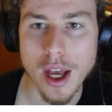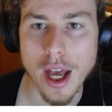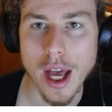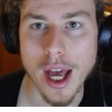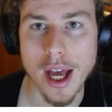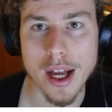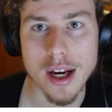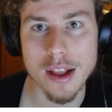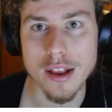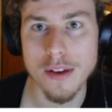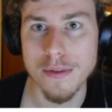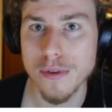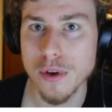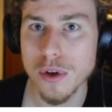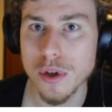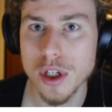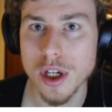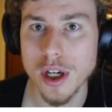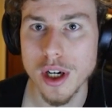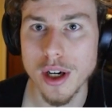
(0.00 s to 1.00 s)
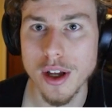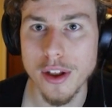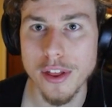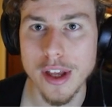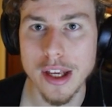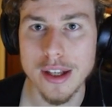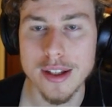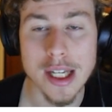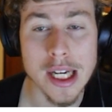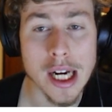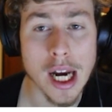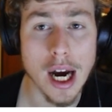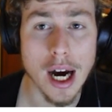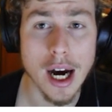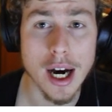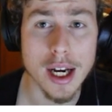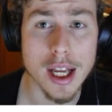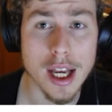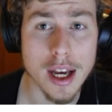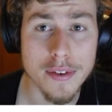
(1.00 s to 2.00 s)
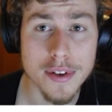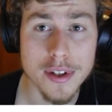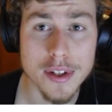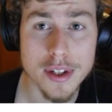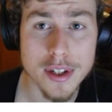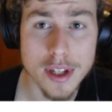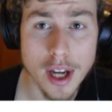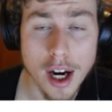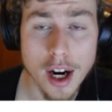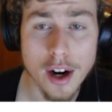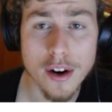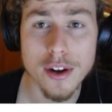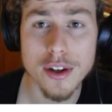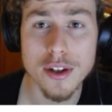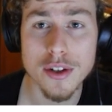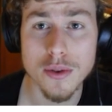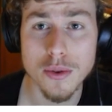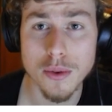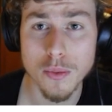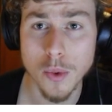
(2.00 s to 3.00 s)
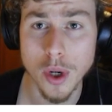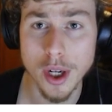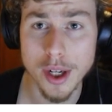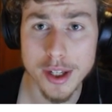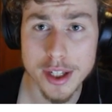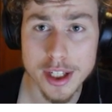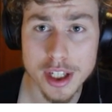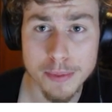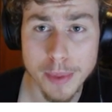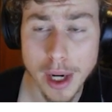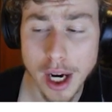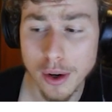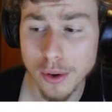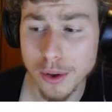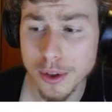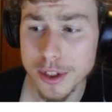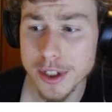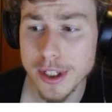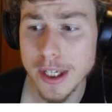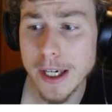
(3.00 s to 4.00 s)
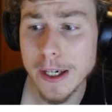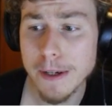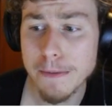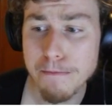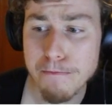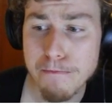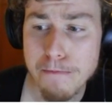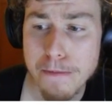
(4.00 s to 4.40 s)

and in the future, things like RDF star as well as Sparkle star.